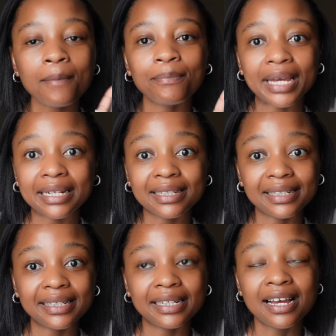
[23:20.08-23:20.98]

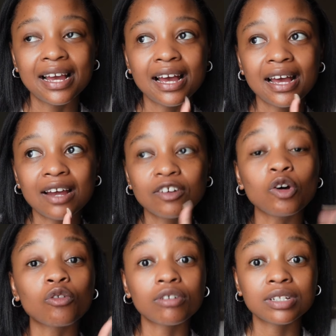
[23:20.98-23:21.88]
Bentley,
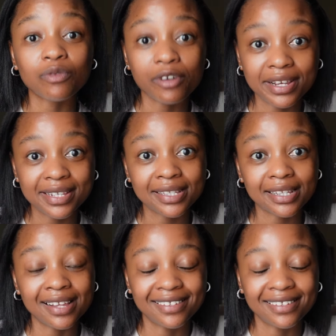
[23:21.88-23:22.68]
no, Rolls Royce.